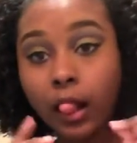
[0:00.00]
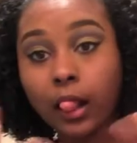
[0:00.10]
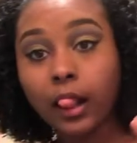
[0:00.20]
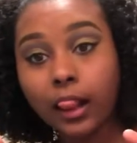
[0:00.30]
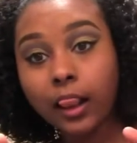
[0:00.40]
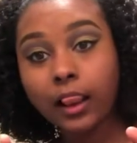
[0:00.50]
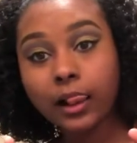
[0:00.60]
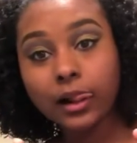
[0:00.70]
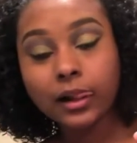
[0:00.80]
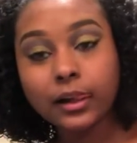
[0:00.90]
Yep,
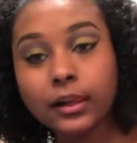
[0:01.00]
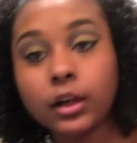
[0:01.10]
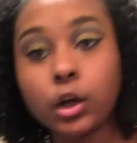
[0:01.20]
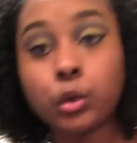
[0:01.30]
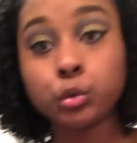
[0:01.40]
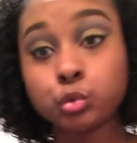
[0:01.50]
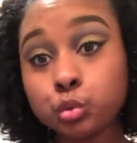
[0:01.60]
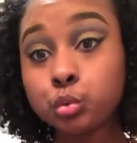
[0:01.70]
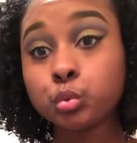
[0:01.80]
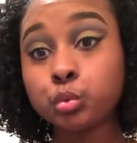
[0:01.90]
see, I always
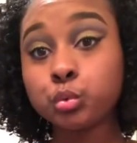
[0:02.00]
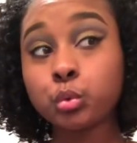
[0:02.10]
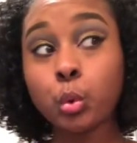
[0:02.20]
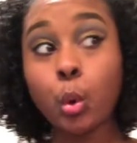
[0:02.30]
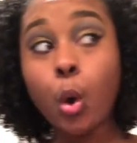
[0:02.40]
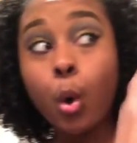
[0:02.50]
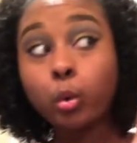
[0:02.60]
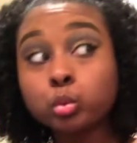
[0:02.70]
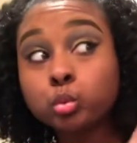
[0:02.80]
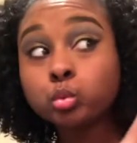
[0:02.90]
get these cues wrong.
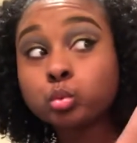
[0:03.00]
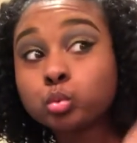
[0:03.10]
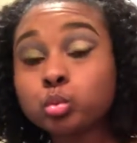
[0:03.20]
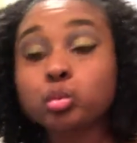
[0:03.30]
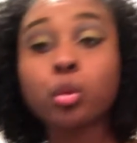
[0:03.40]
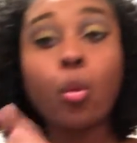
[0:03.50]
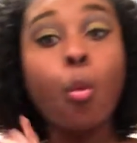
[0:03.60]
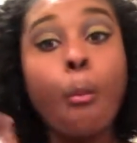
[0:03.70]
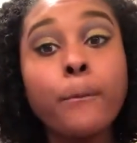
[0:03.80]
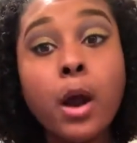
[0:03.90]
Like,
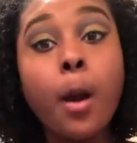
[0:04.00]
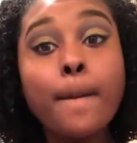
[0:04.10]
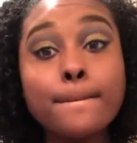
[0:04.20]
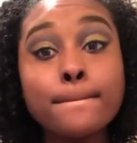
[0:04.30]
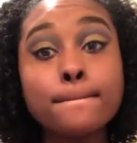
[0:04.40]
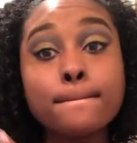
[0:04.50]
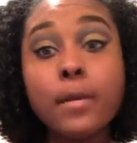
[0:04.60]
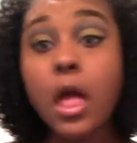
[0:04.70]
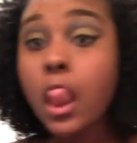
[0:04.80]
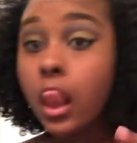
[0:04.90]
comment,
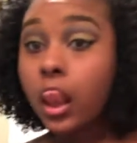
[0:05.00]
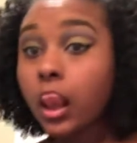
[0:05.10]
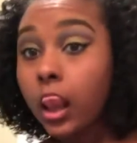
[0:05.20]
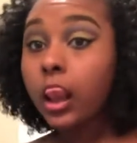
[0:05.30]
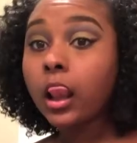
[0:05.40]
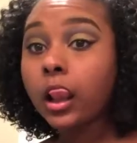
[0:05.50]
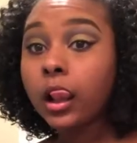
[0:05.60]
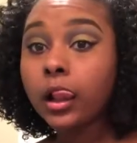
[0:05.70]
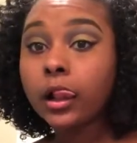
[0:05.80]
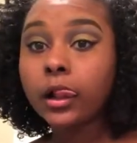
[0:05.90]
subscribe,
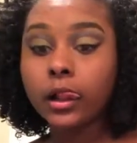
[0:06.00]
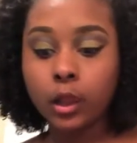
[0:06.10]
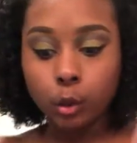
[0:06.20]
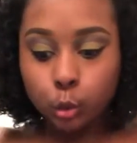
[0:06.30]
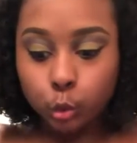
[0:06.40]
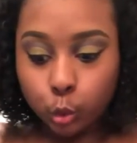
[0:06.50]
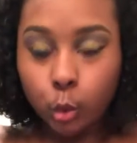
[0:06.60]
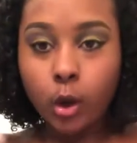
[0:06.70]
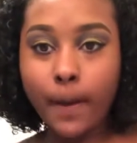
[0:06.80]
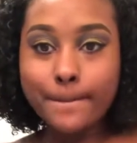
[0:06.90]
and don't forget to
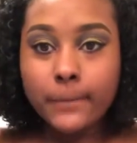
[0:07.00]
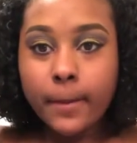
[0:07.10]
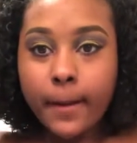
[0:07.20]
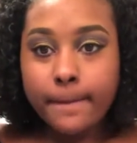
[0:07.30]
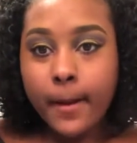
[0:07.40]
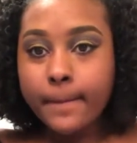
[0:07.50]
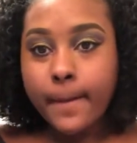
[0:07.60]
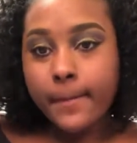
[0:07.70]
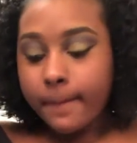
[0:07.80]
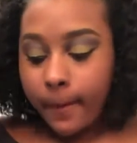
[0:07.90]
hit that bell
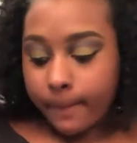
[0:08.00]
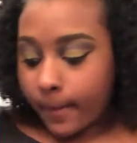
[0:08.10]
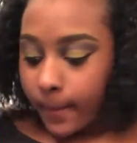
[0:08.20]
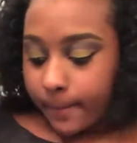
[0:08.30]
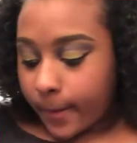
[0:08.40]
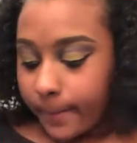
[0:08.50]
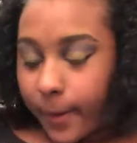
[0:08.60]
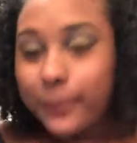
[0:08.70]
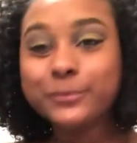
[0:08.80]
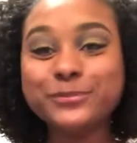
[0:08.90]
notification down below.